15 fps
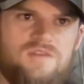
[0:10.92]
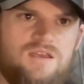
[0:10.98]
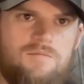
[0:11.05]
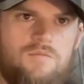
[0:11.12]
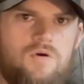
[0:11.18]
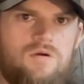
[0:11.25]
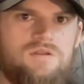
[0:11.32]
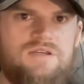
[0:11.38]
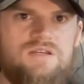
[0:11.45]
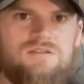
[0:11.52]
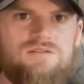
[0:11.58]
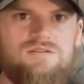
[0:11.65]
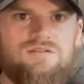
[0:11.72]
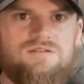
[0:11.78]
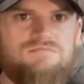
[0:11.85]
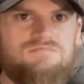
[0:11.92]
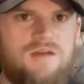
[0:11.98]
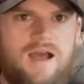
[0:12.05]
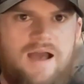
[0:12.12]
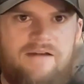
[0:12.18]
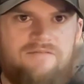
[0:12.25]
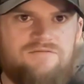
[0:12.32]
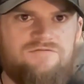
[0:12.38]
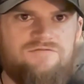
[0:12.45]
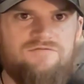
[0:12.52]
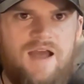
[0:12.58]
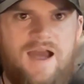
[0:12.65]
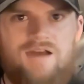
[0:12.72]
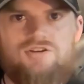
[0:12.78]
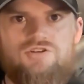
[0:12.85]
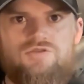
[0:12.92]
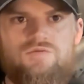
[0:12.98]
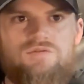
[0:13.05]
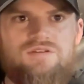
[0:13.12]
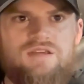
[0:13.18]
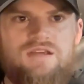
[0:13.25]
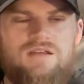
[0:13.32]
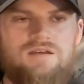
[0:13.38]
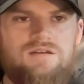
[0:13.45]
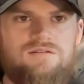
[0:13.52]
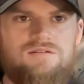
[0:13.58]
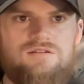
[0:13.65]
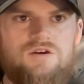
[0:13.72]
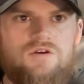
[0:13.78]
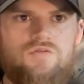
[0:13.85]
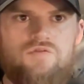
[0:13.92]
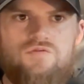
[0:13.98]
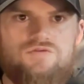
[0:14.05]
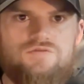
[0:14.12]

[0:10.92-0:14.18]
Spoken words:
Get more leads, have actual data to know who's